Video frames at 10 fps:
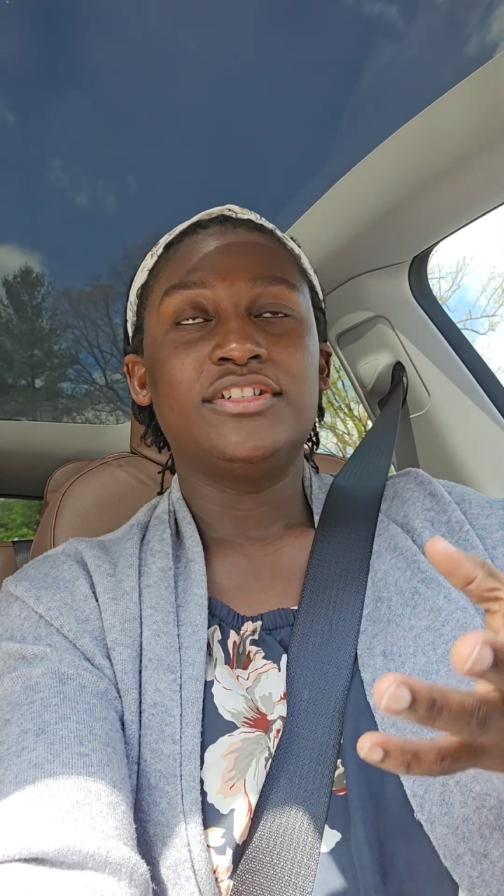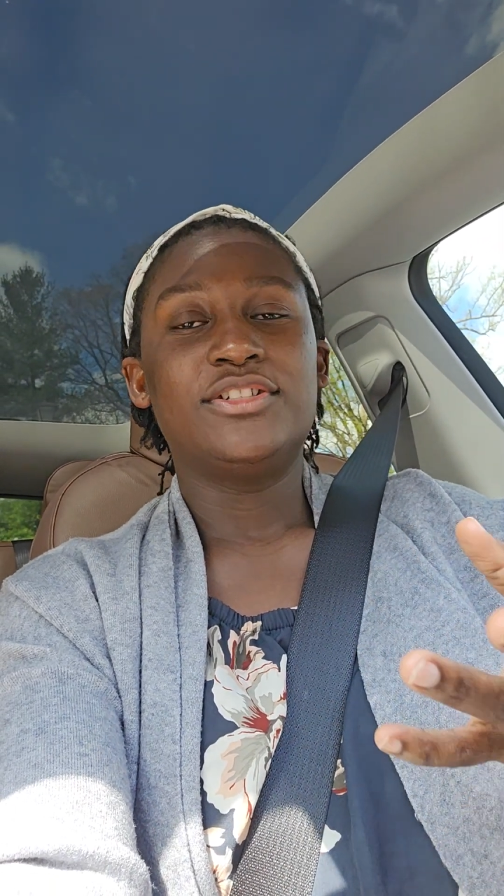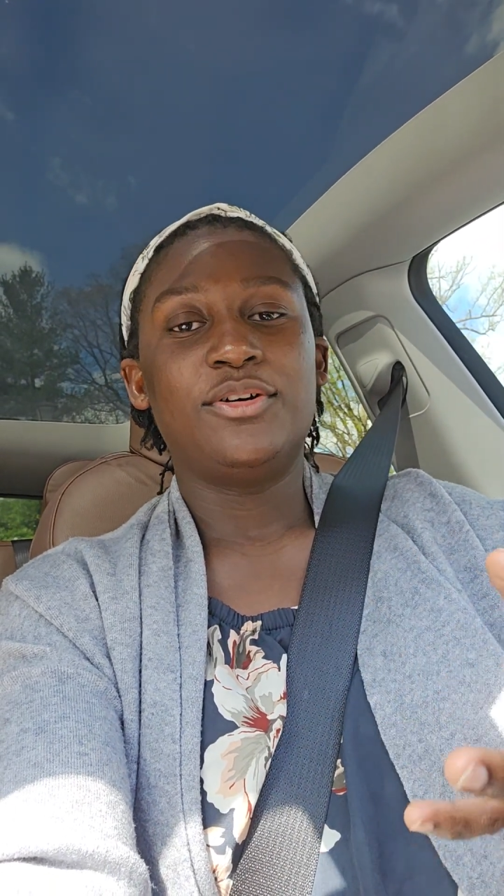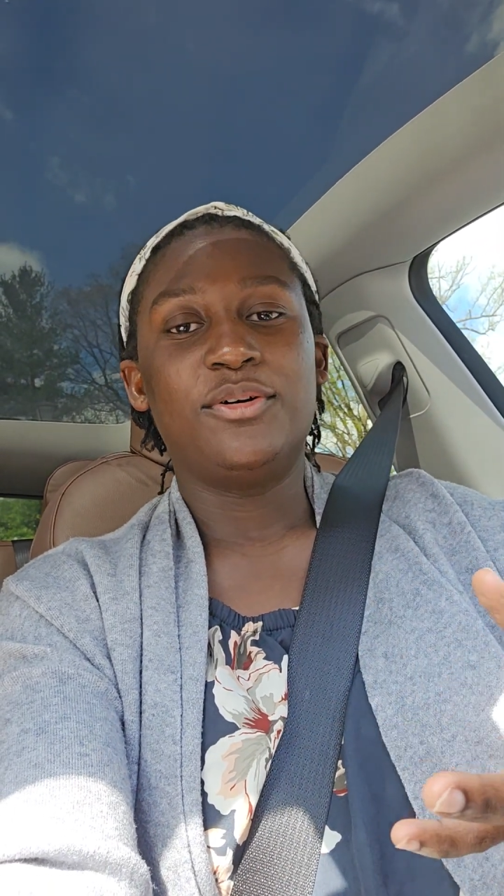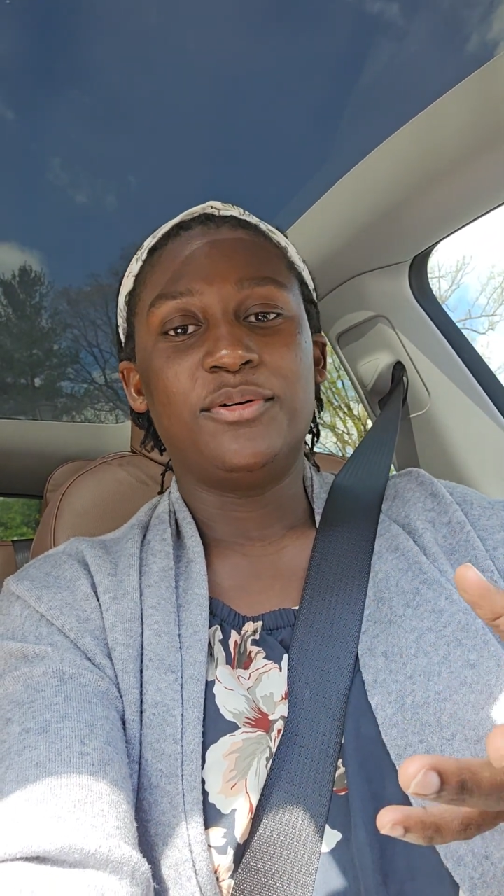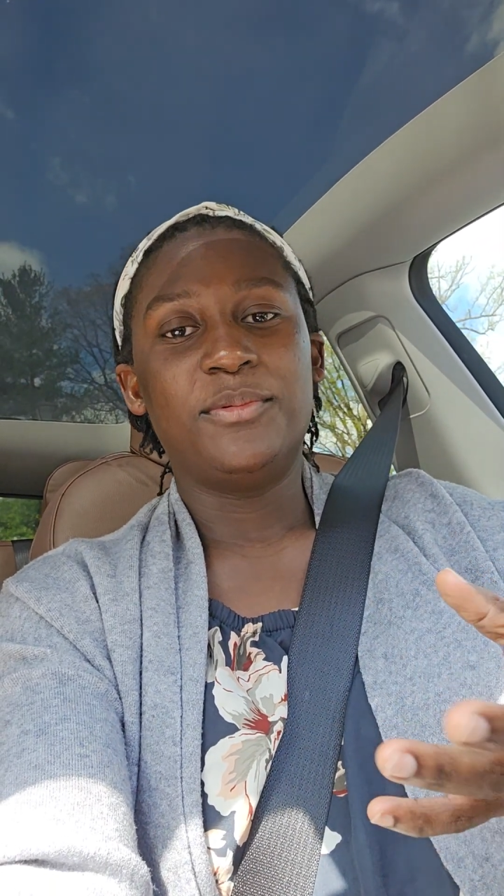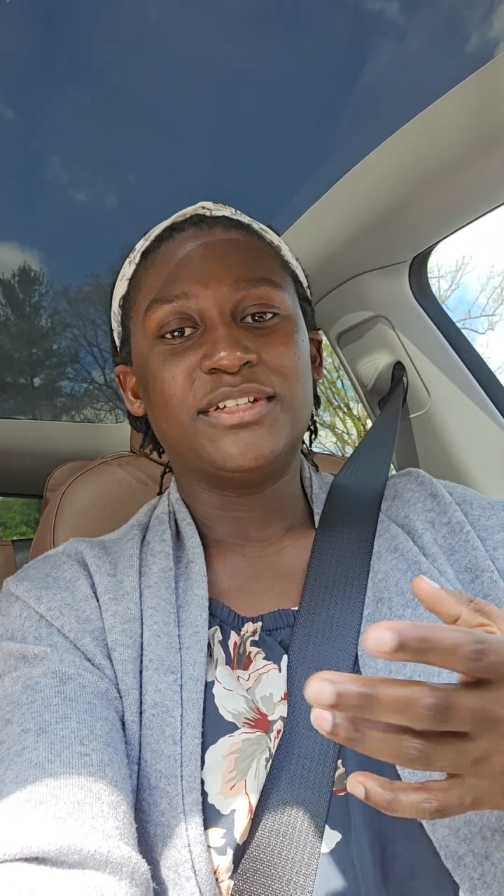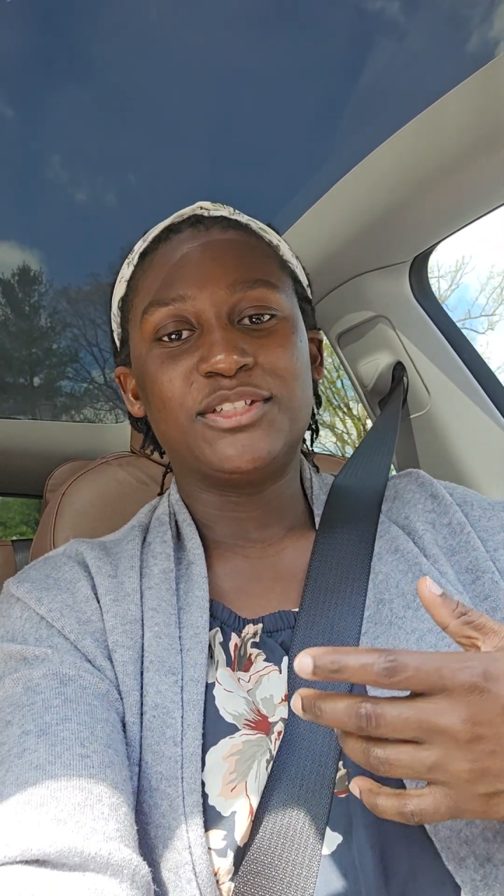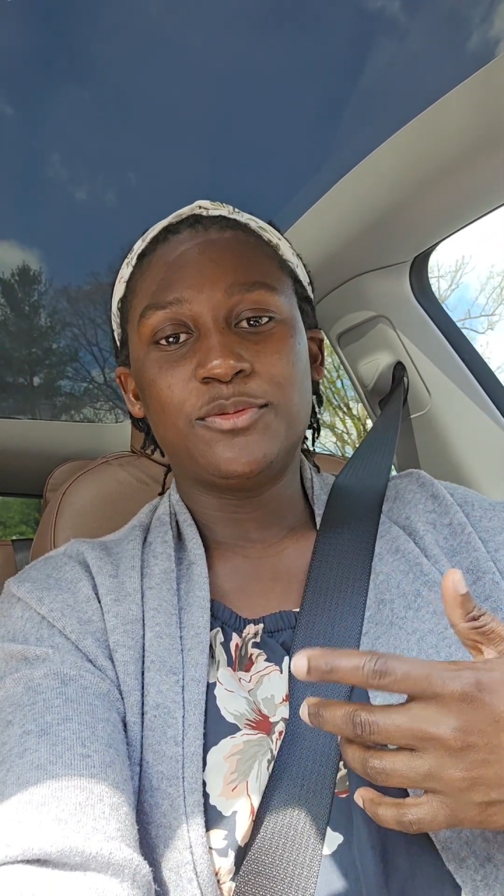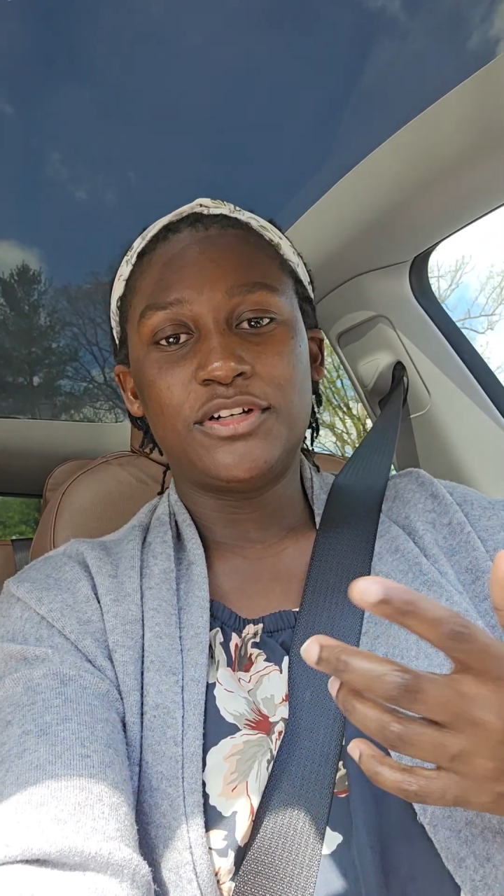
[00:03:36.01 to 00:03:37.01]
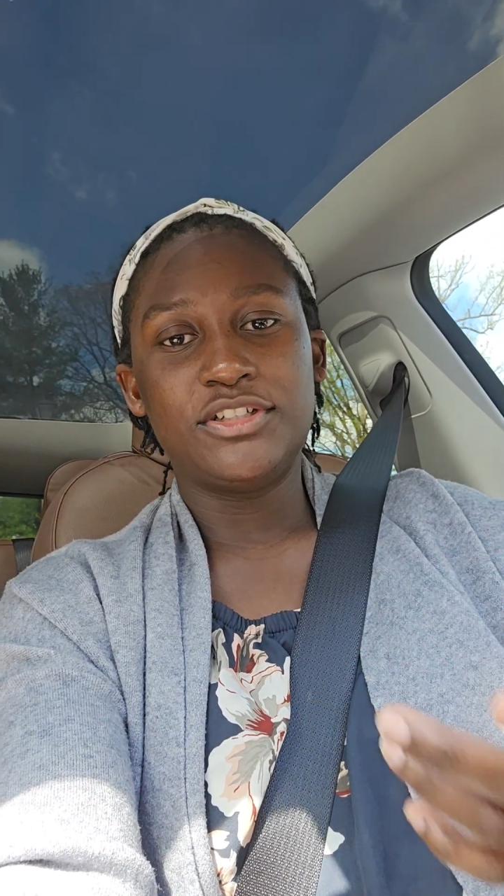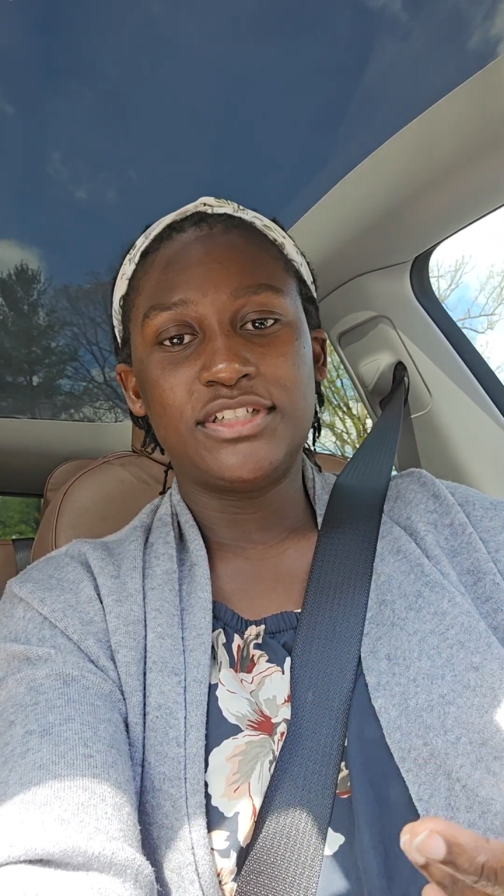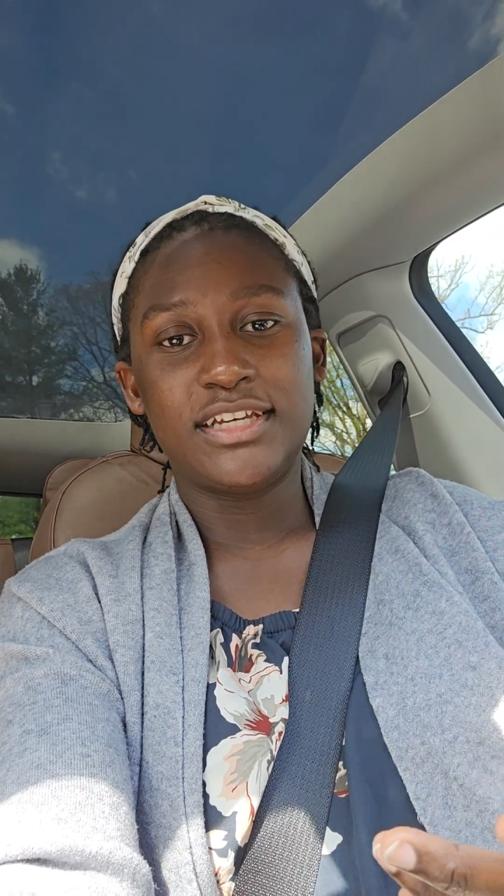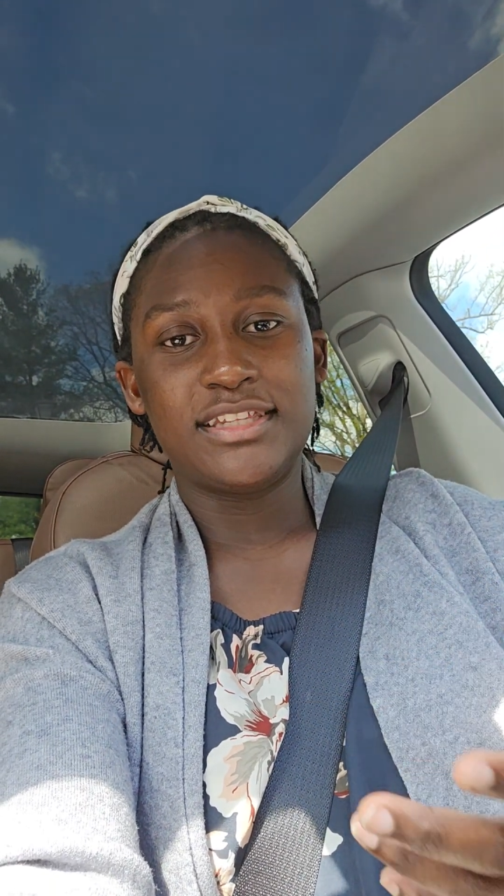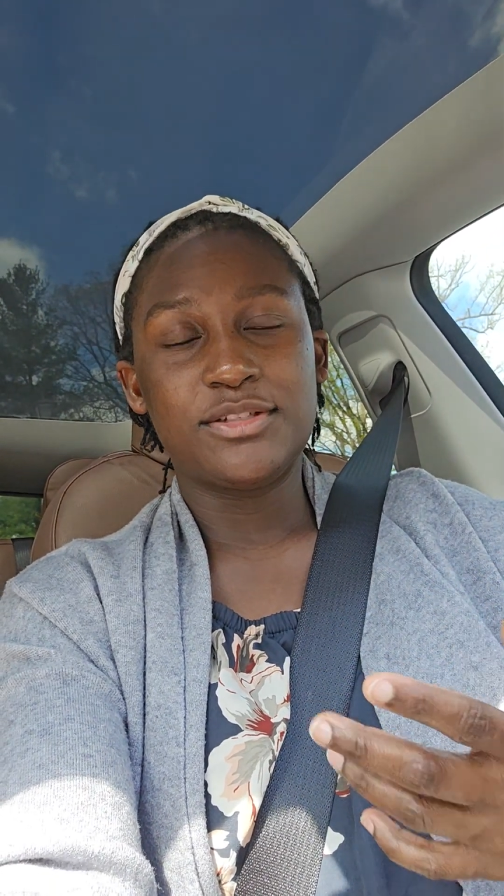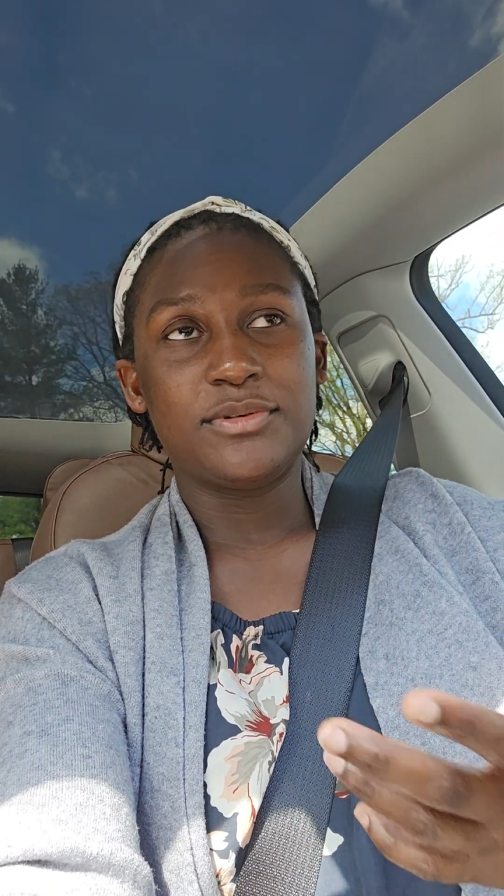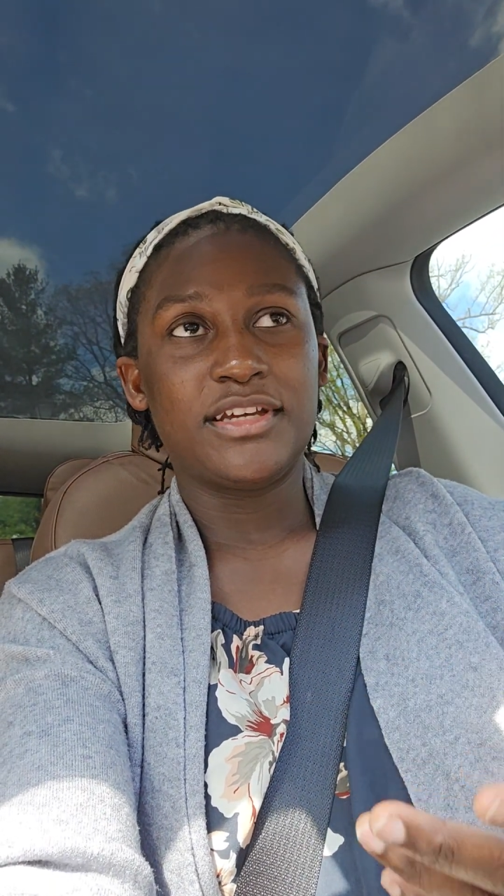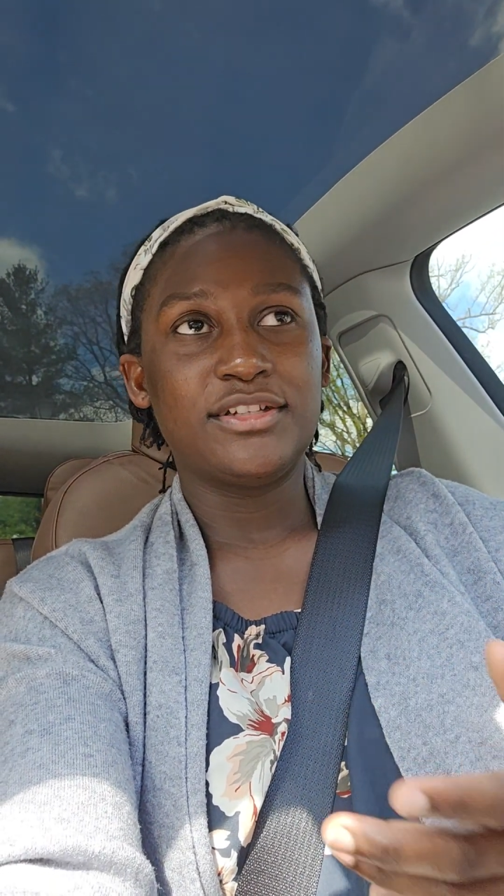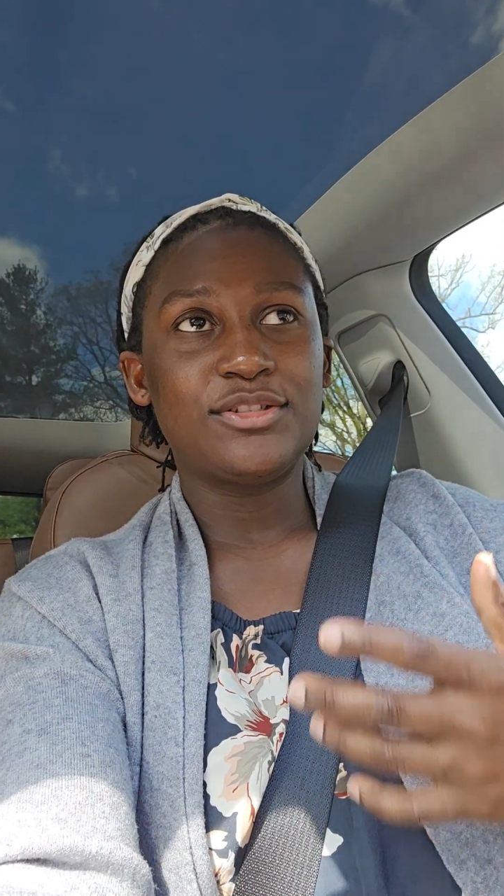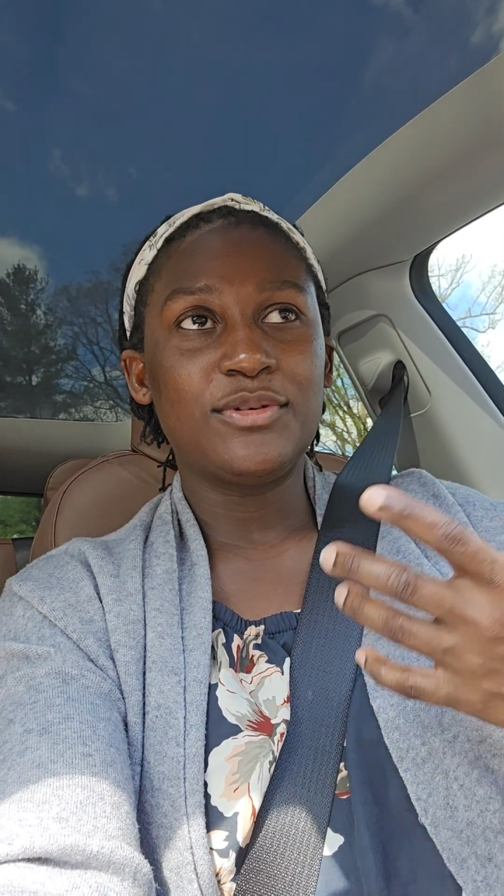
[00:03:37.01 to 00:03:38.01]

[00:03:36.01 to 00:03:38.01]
So I just wanted to share this with us